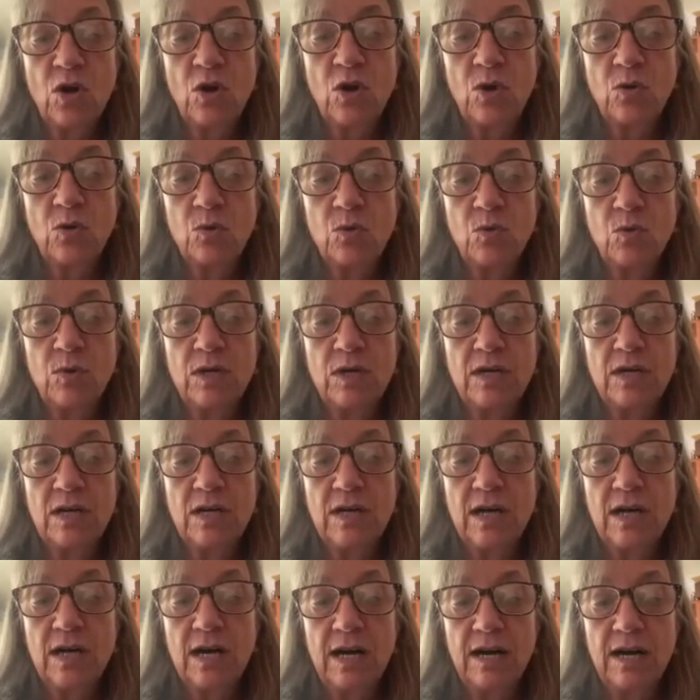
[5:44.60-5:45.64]
So
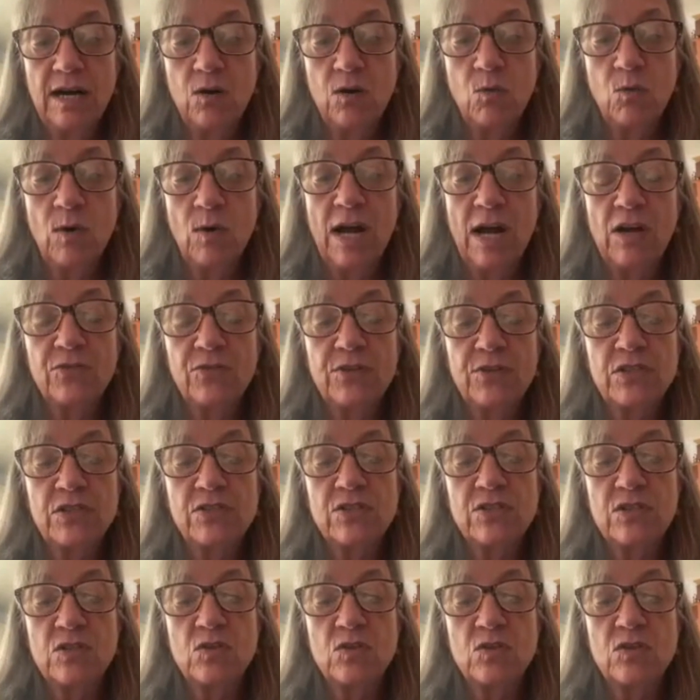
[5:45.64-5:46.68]
while
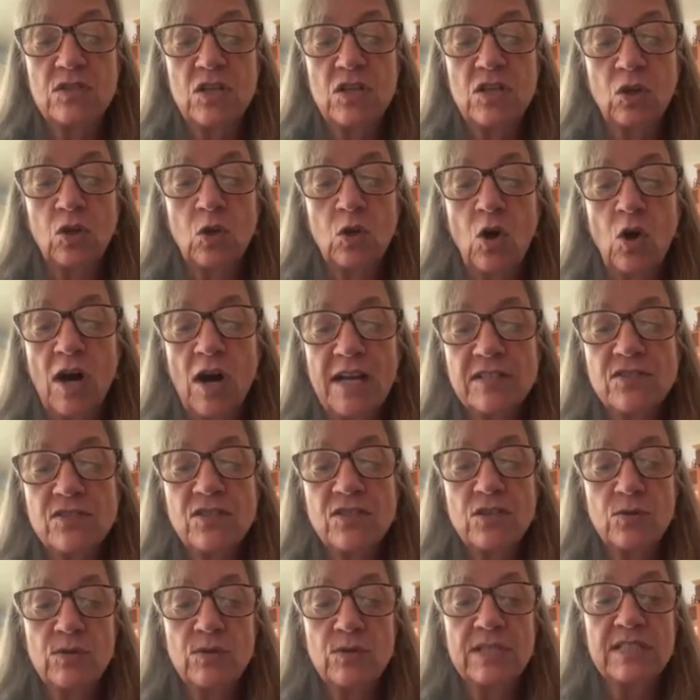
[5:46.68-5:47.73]
the law
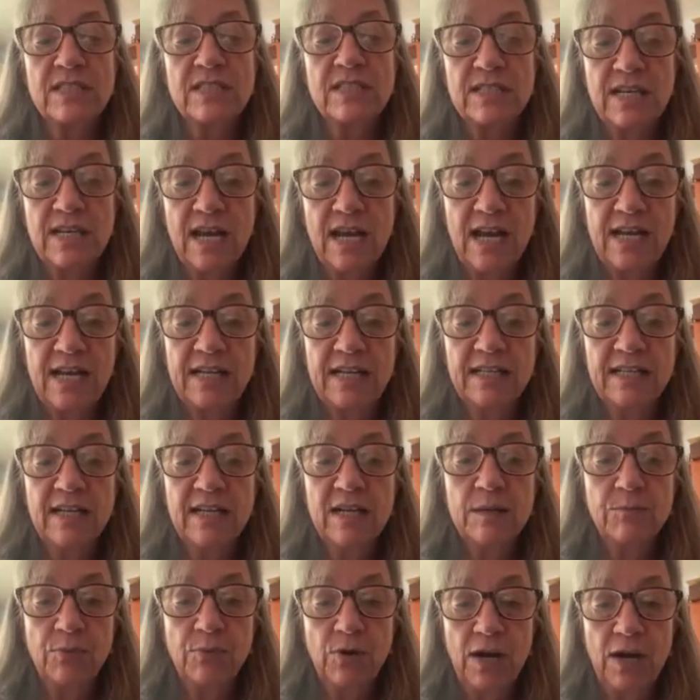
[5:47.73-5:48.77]
students and
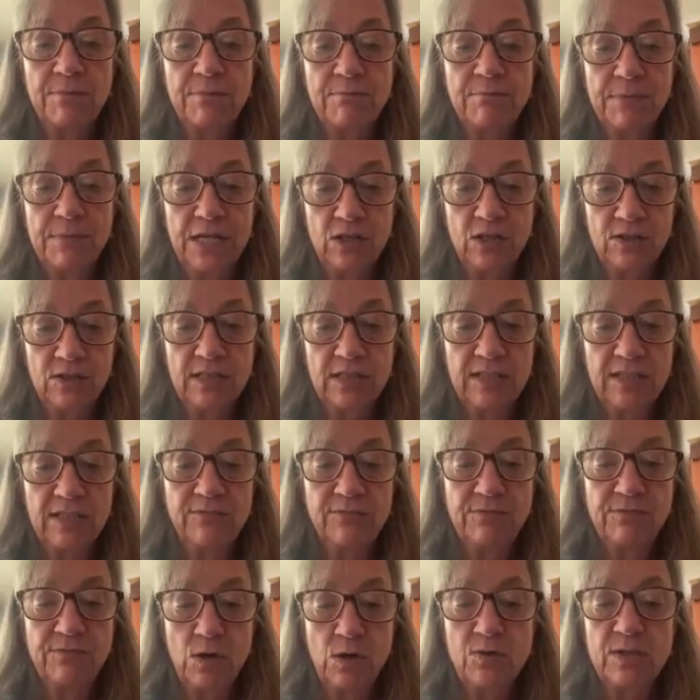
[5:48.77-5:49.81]
I
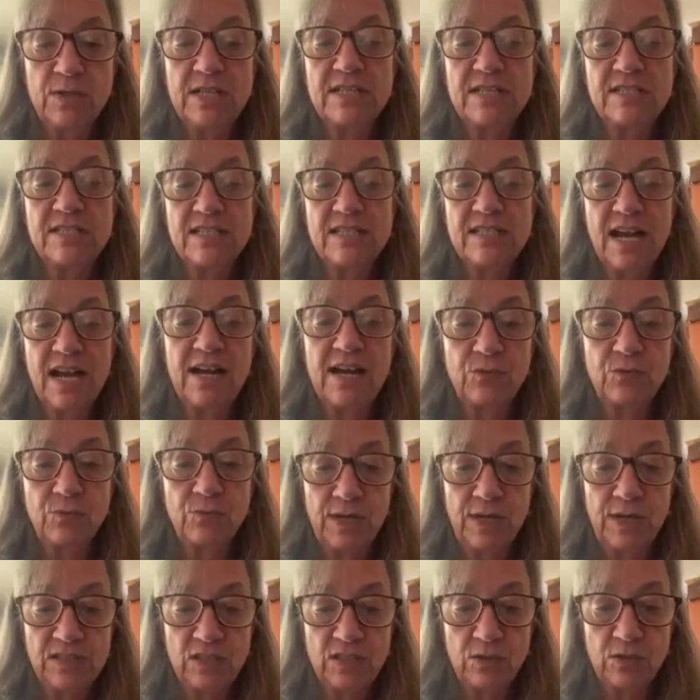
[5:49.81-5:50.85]
primarily focus
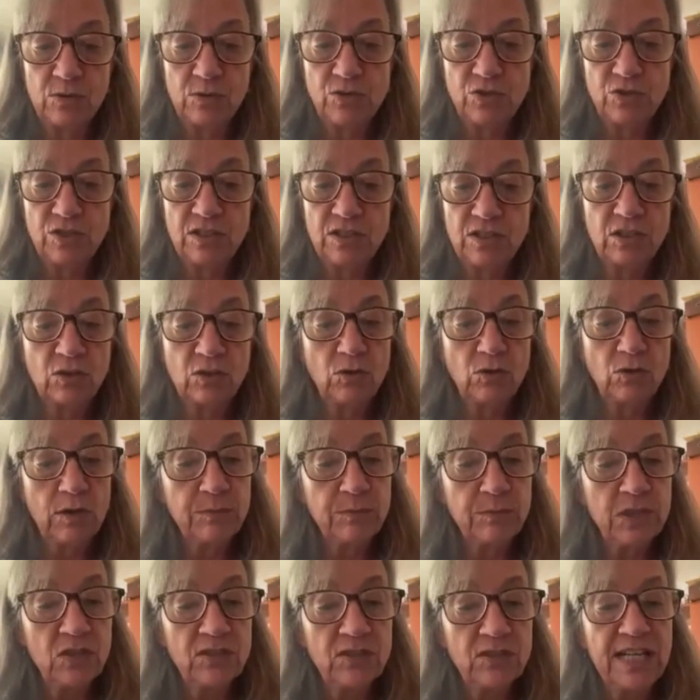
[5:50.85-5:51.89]
on the resolution of the
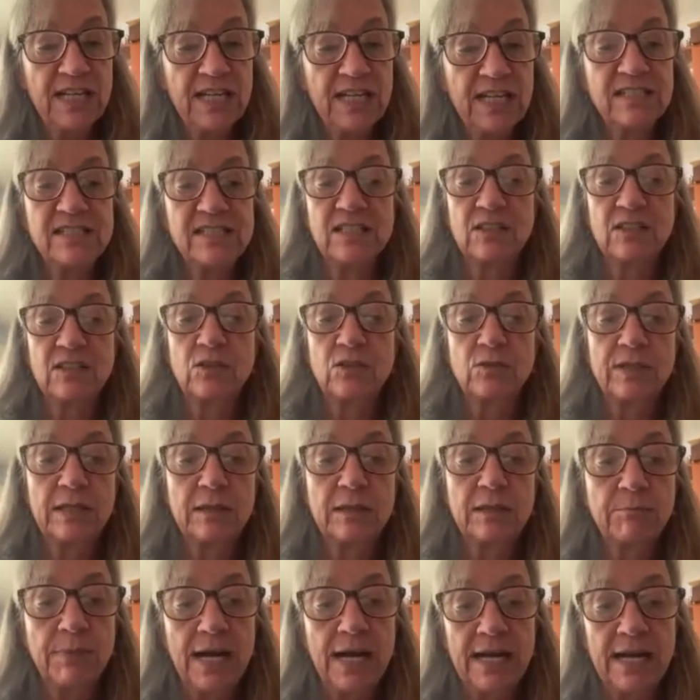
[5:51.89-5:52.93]
criminal case,
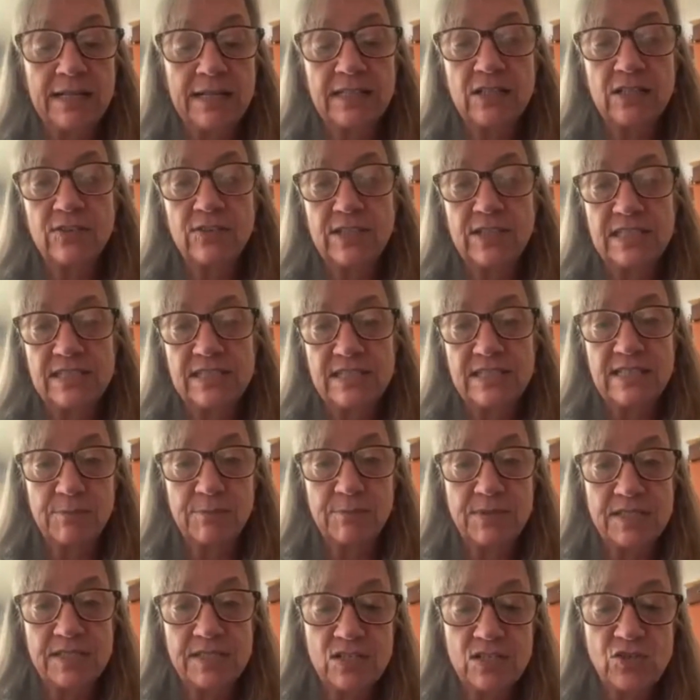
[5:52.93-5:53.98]
including bond hearings,
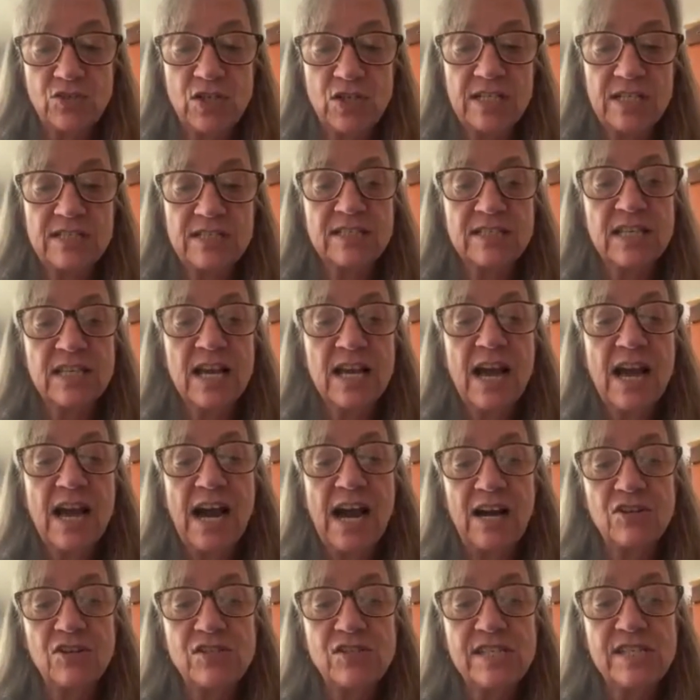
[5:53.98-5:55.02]
depositions,
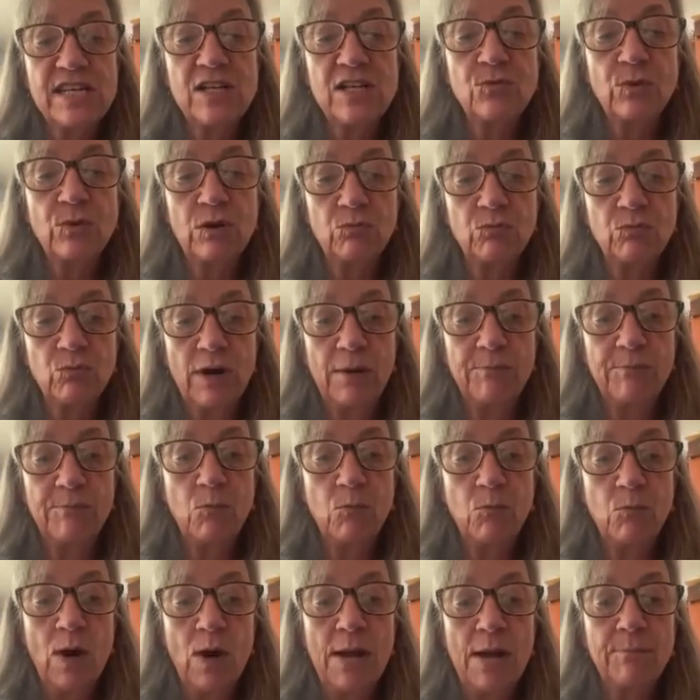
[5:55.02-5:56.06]
our
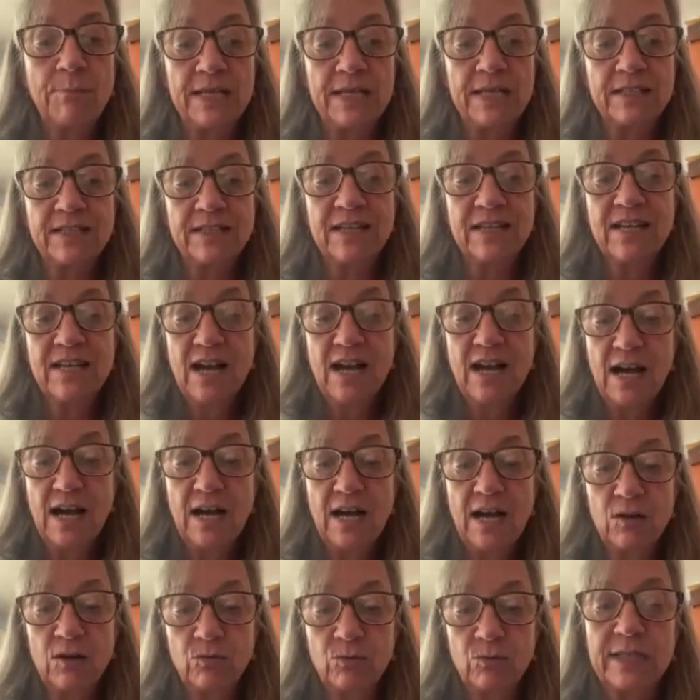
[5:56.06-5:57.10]
secret weapon
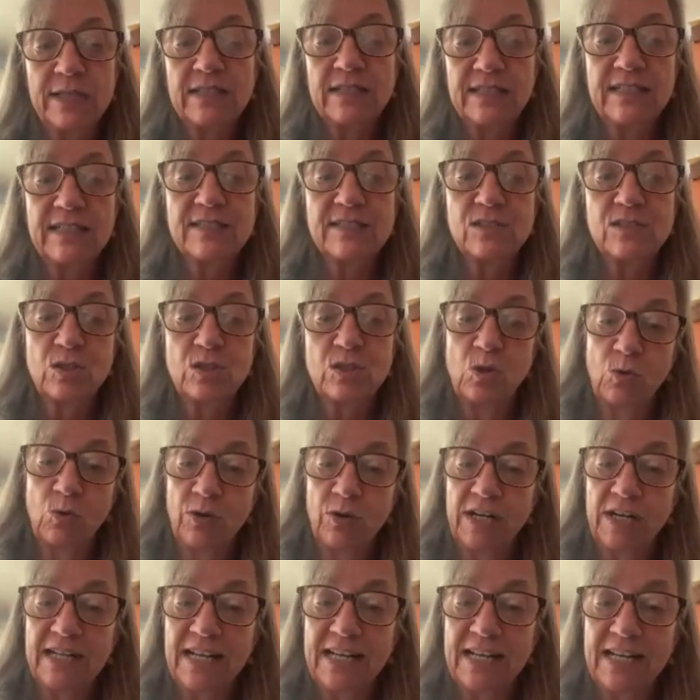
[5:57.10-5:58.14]
really is
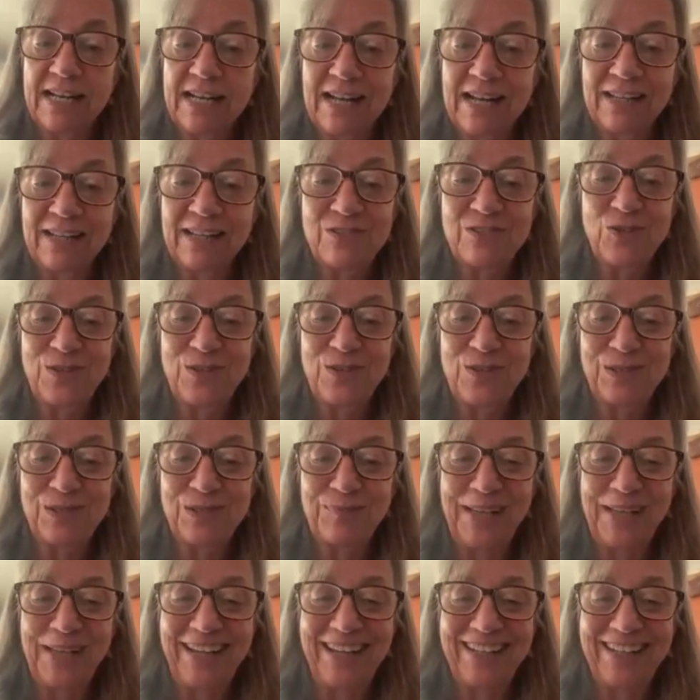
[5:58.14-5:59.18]
Lauren. And I'll let you
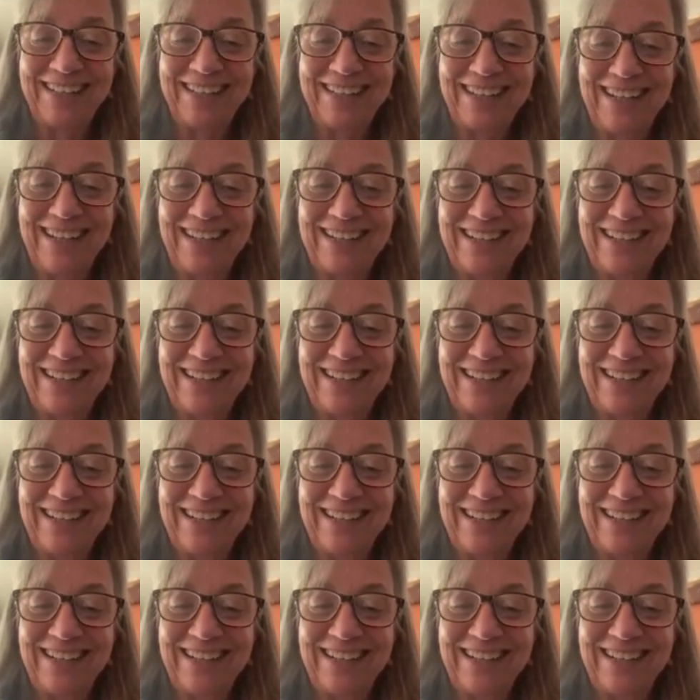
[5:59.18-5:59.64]
explain,